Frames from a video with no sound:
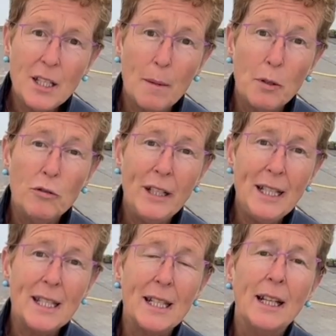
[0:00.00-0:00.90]
up
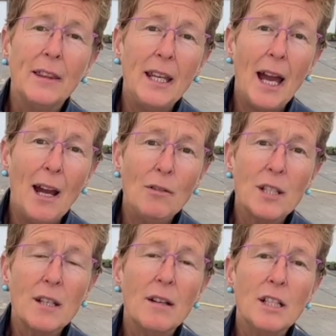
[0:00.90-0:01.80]
greasing the
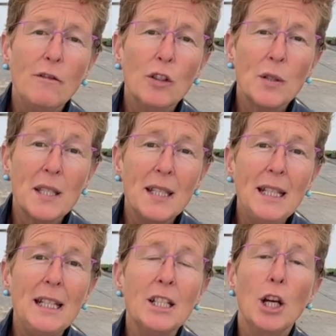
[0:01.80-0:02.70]
outside of your
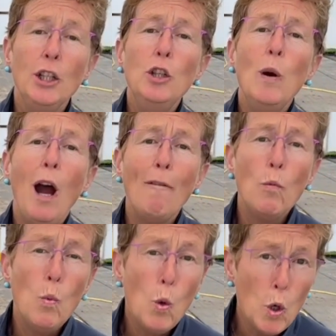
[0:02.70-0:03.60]
seed, you have
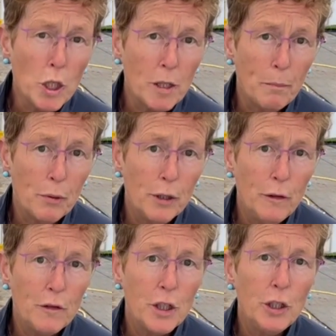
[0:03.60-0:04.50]

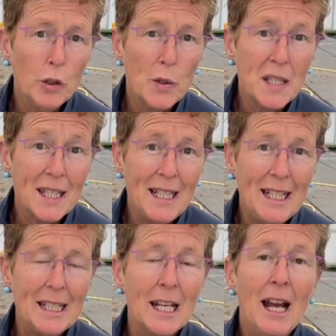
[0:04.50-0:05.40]
waterproofed your
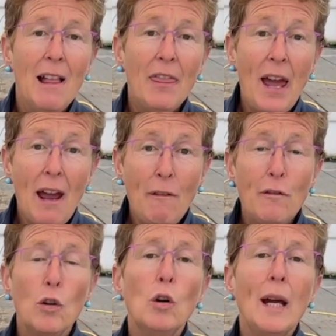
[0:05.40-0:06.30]
seed.
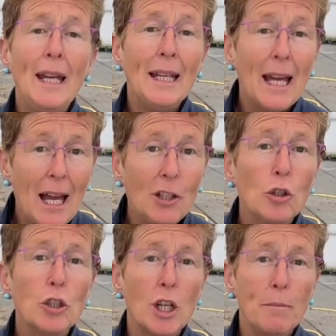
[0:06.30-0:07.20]
Therefore, it
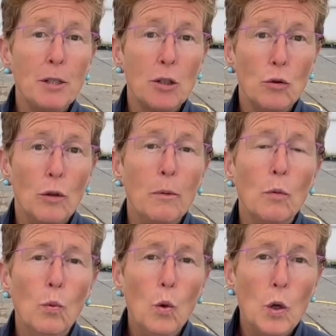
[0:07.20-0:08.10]
cannot absorb
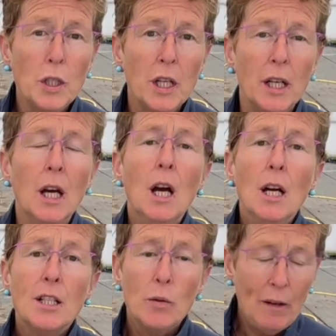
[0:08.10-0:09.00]
water.
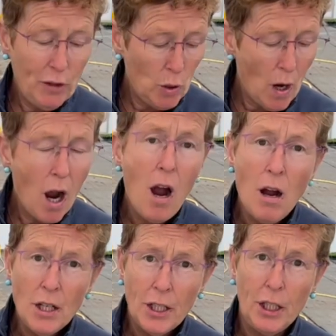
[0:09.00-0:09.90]
So if you
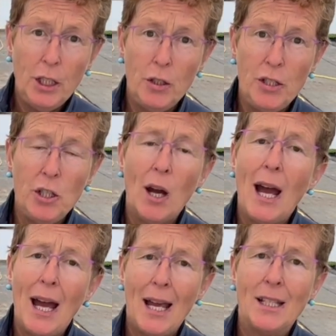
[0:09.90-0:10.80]
are going to use your
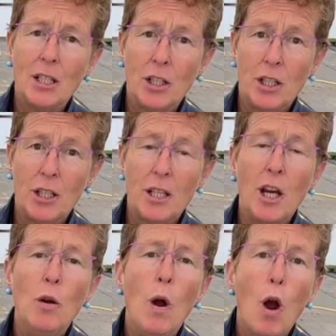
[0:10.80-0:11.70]
hand to
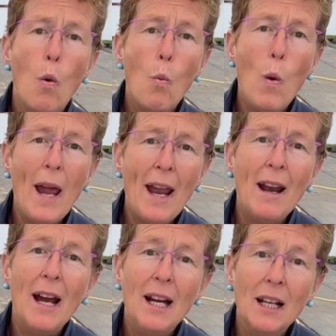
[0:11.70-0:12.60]
sow, wear
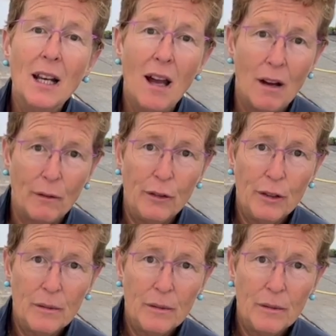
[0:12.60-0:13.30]
a glove.